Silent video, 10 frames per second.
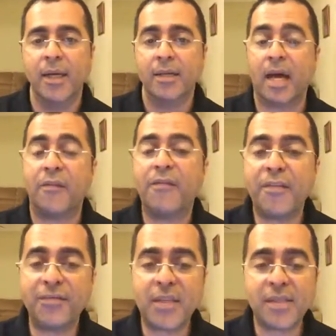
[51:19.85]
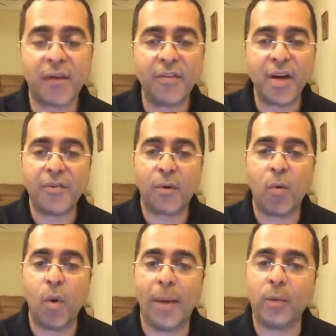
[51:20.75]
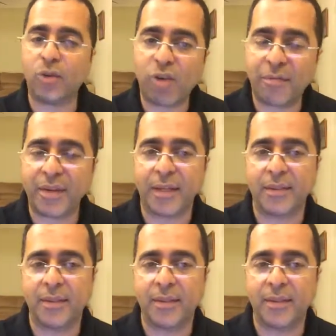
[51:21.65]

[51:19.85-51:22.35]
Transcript: that 57 of our women were trafficked.